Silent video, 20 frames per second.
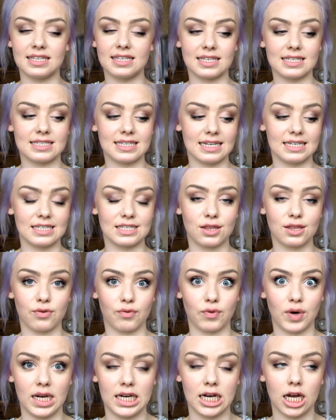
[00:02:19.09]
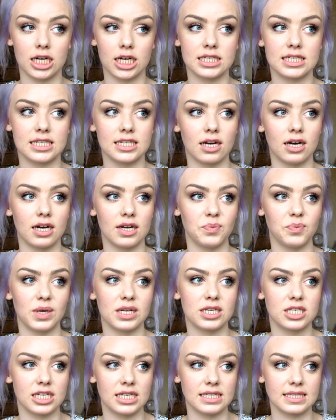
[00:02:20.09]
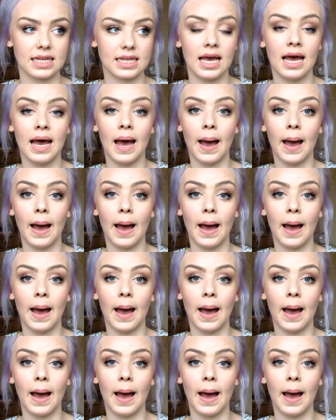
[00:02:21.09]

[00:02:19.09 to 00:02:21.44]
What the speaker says: As I said, it's £3.99, which is